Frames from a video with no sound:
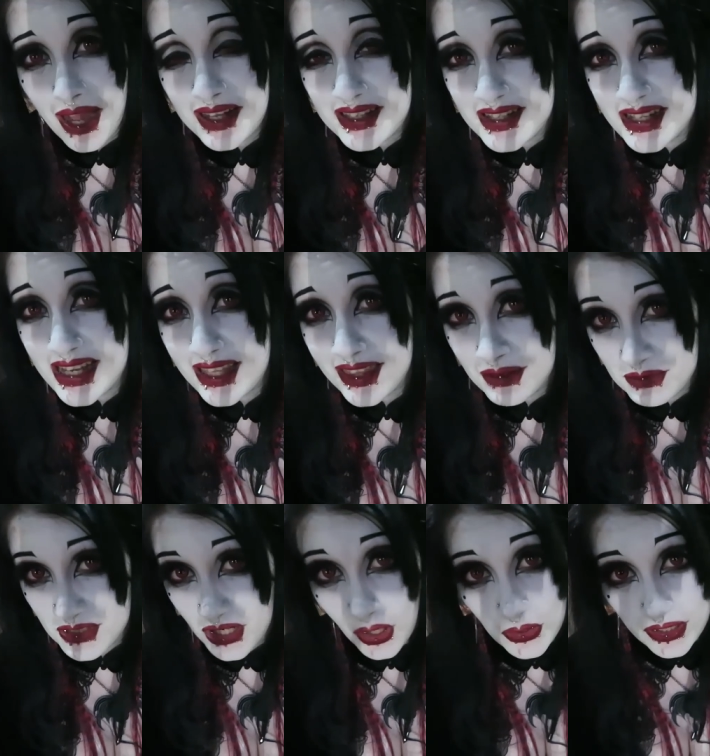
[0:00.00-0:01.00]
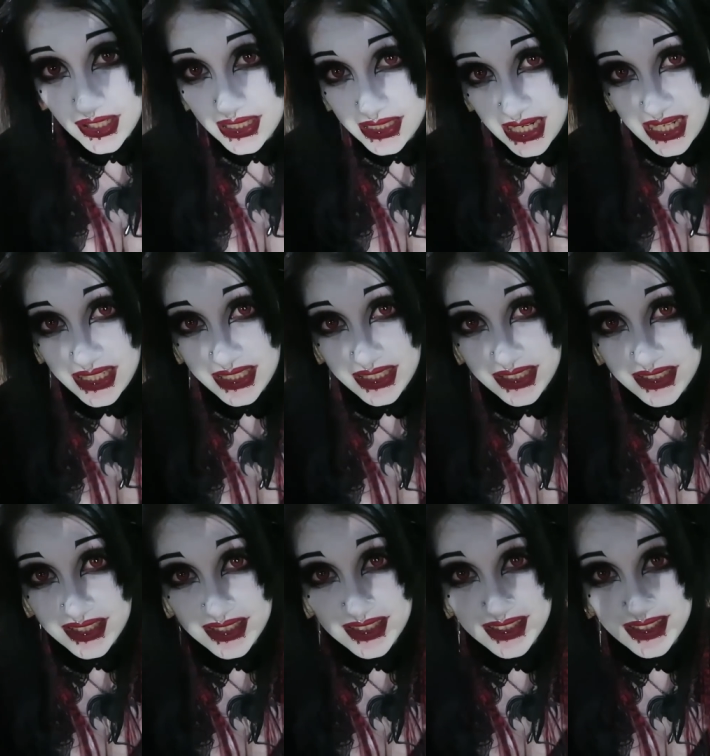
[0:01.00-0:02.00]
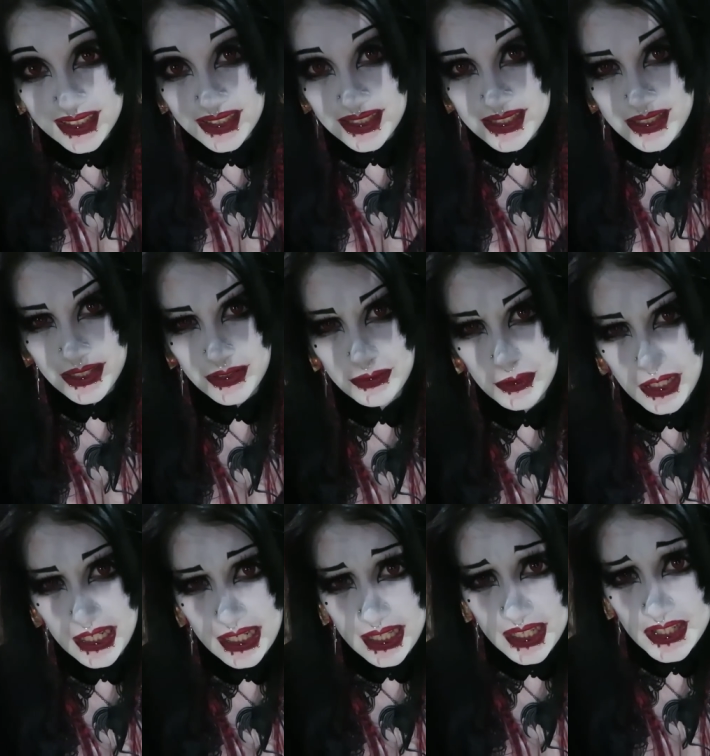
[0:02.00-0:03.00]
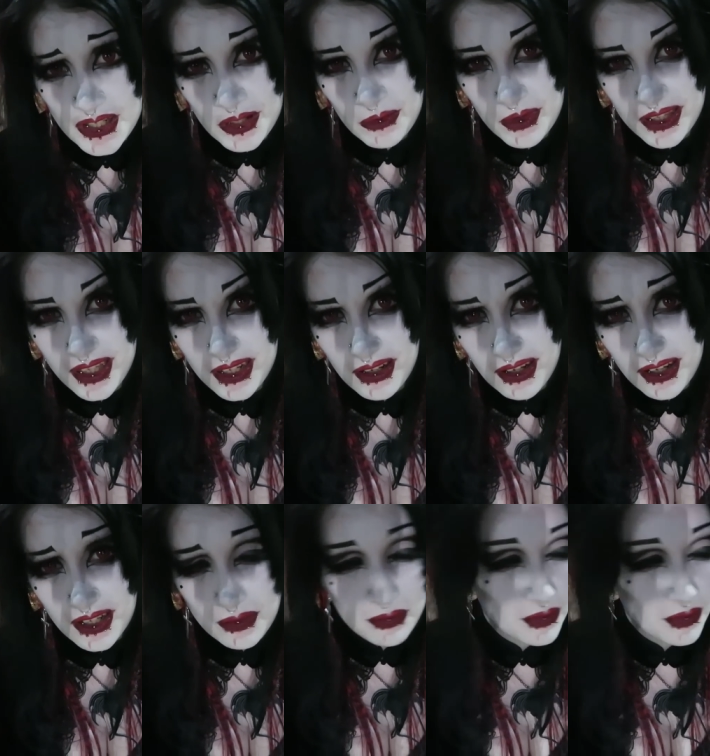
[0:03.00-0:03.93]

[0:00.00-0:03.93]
Underneath, I'm totally naked. So really I shouldn't be that hot,